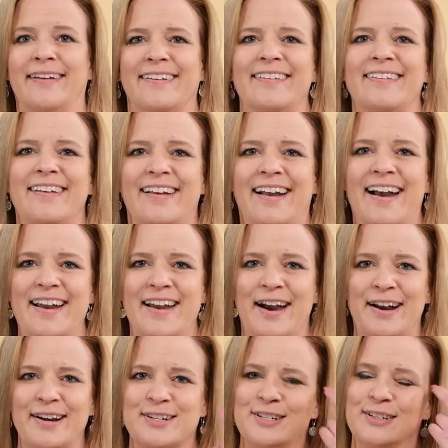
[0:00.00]
Like, I
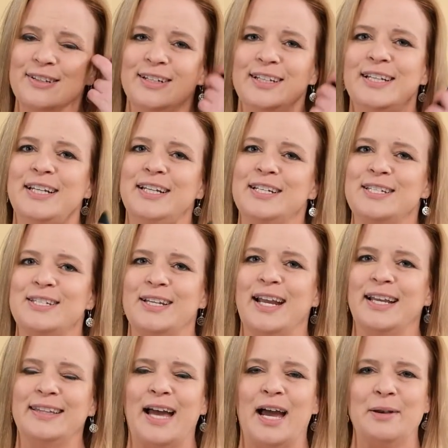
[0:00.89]
actually needed to
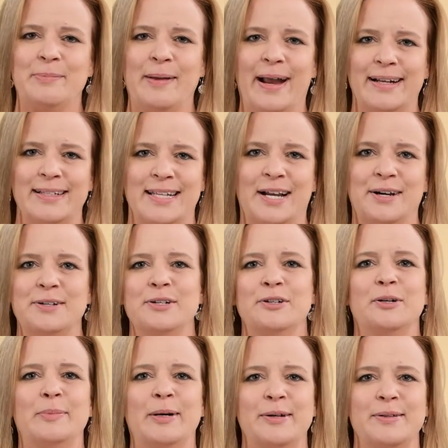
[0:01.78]
get that back down
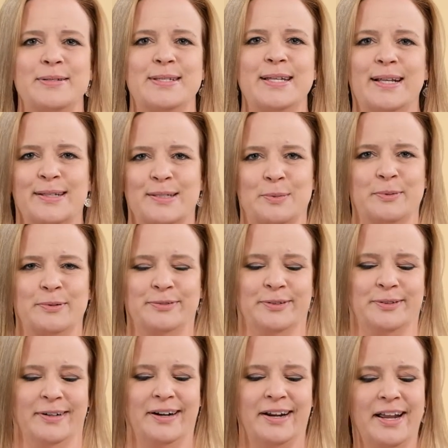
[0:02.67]
to about 6
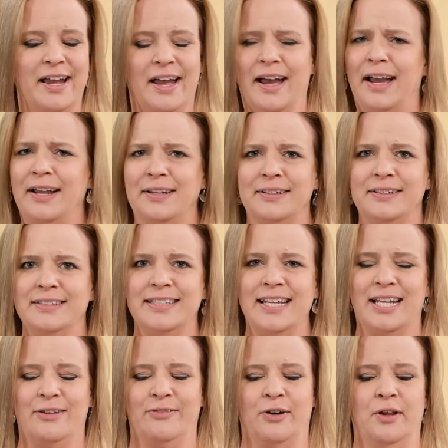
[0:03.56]
before. I couldn't
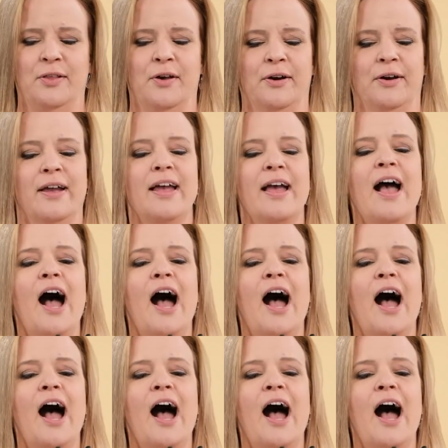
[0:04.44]
take it very long.